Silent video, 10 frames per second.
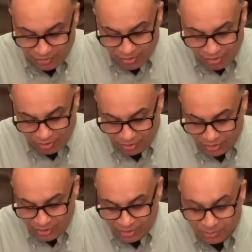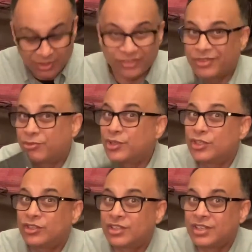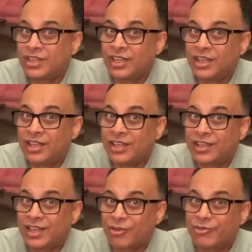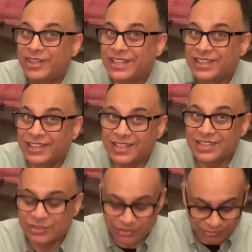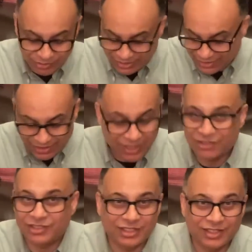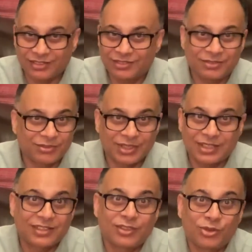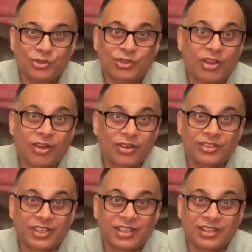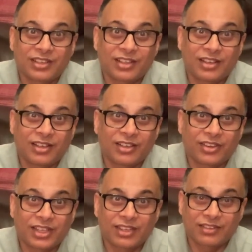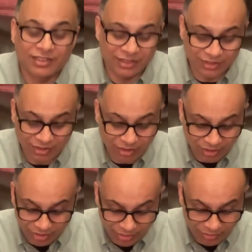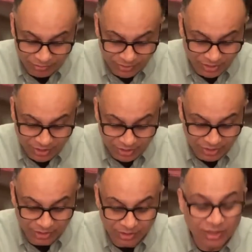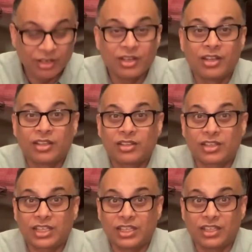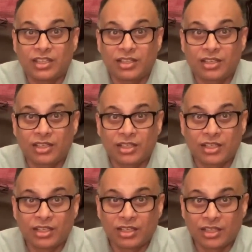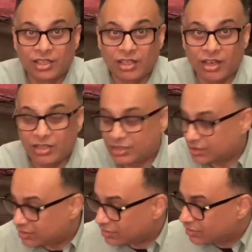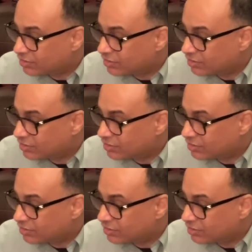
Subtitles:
all, because if we can fit in this, we can actually fit those cards and things in all of the other three card cases.